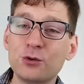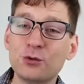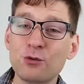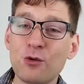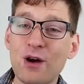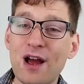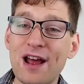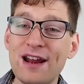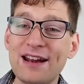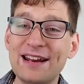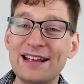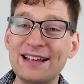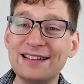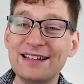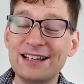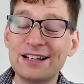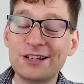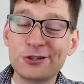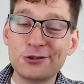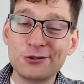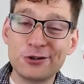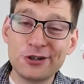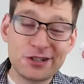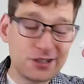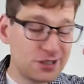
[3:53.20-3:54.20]
run
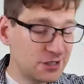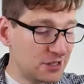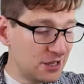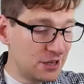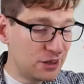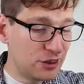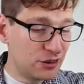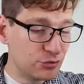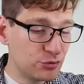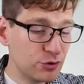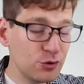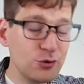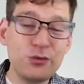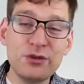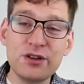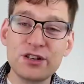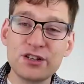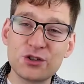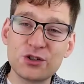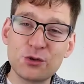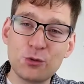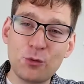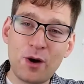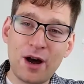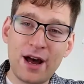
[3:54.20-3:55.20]
electricity through
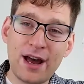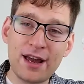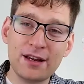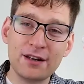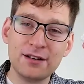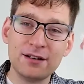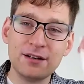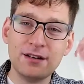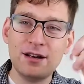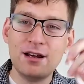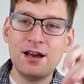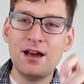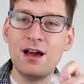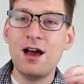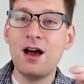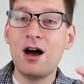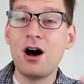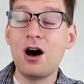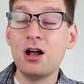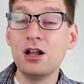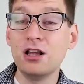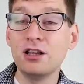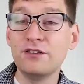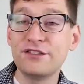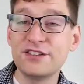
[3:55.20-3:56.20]
this wire,
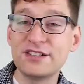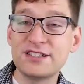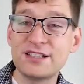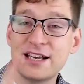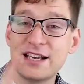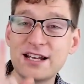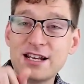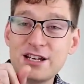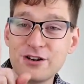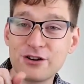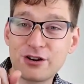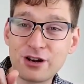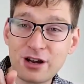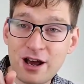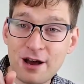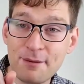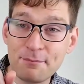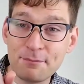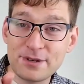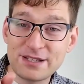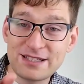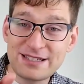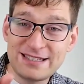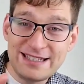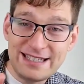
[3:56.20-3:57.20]
all of a sudden your
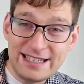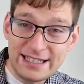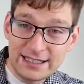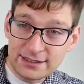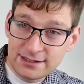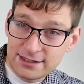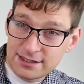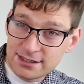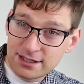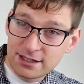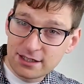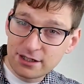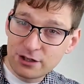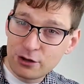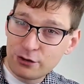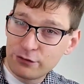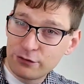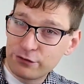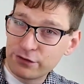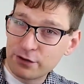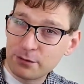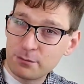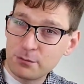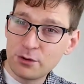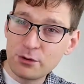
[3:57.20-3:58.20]
compass needle is going to go
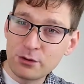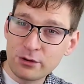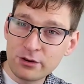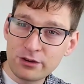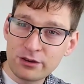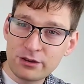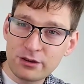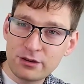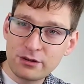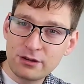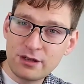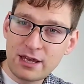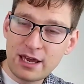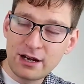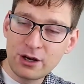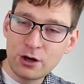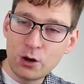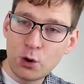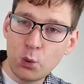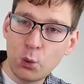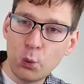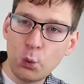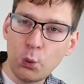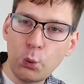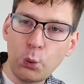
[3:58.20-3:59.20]
from north and
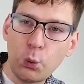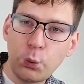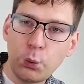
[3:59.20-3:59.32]
go